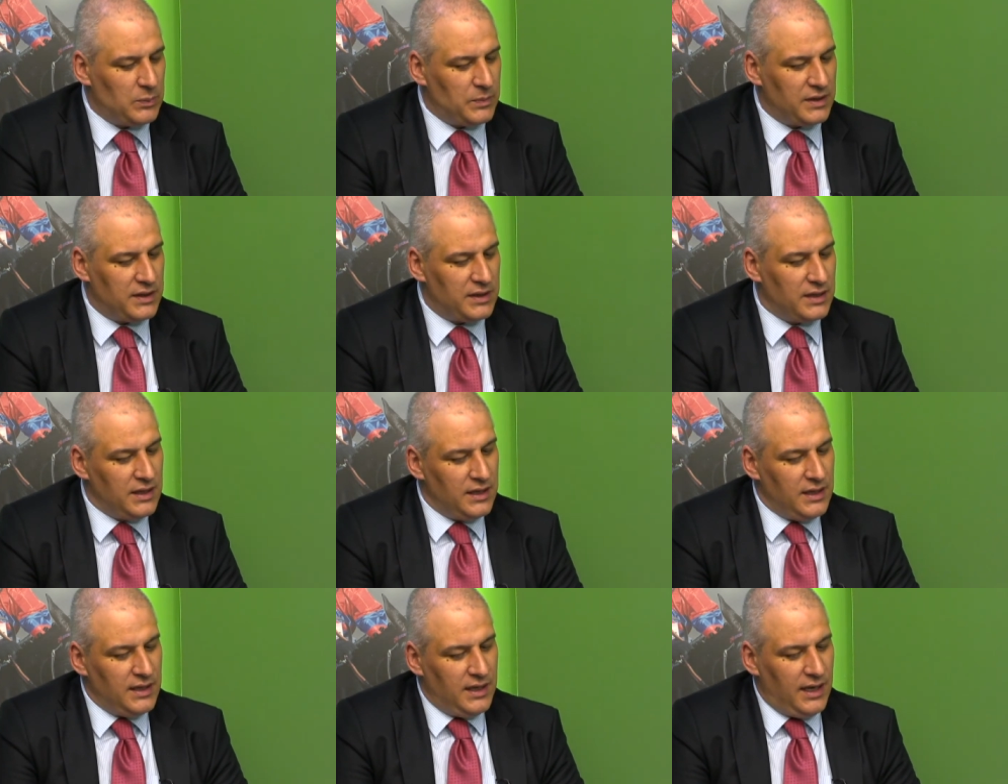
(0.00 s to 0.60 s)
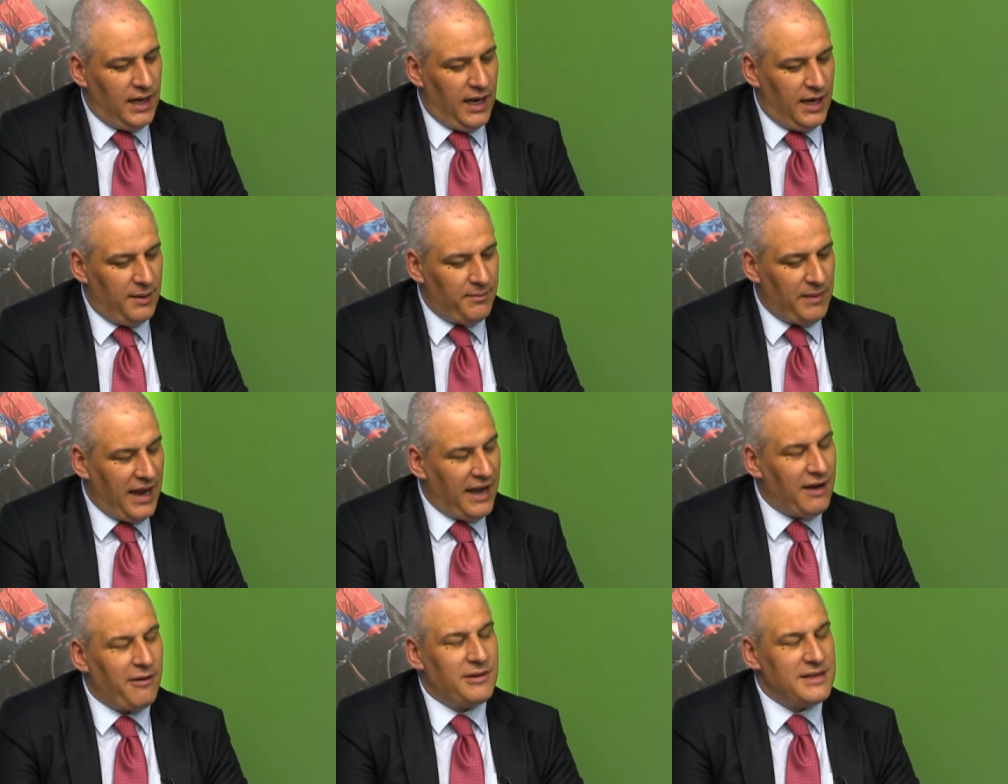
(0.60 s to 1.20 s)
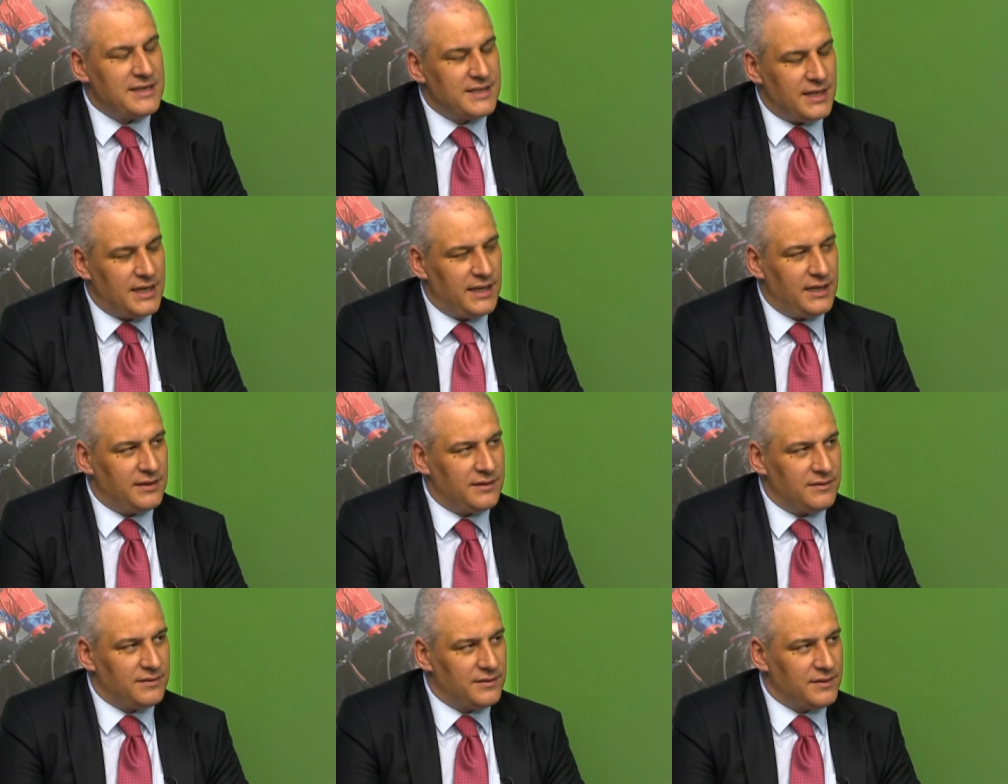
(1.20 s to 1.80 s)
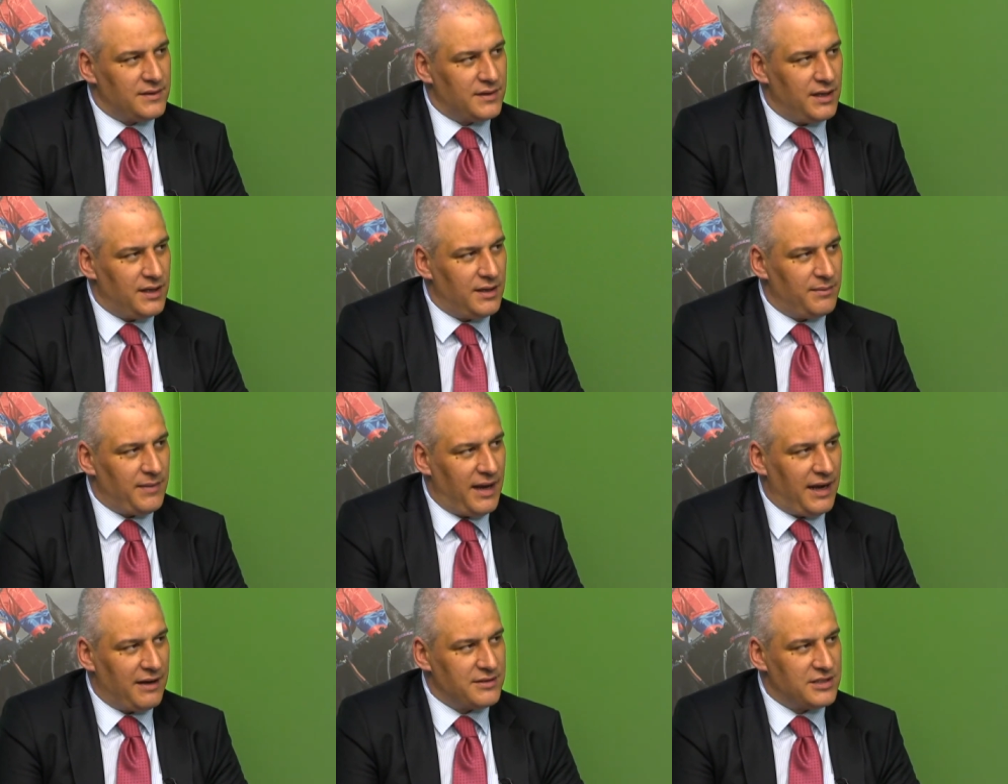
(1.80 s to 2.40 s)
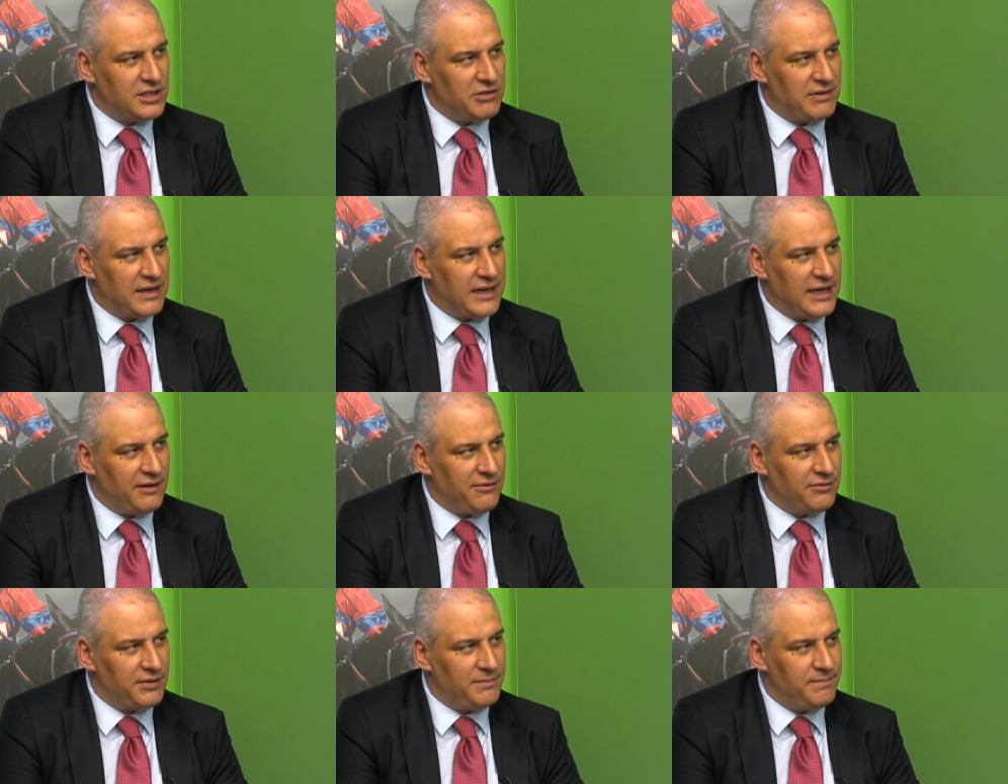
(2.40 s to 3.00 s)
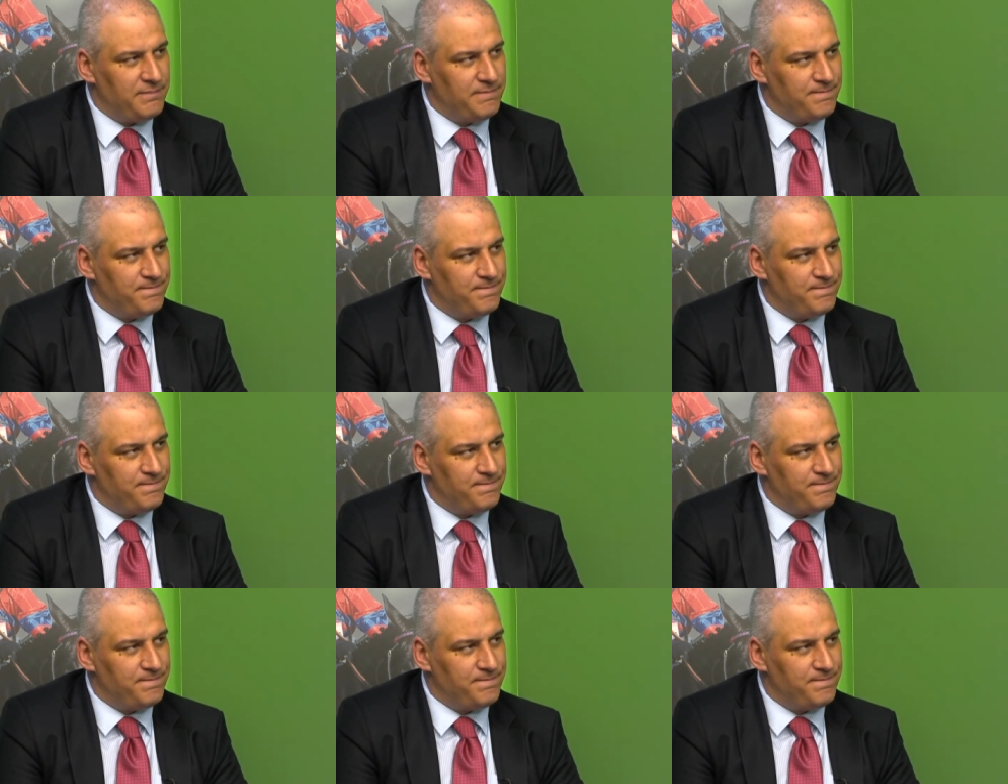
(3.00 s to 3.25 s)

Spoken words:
But how is he, and how is he recovering?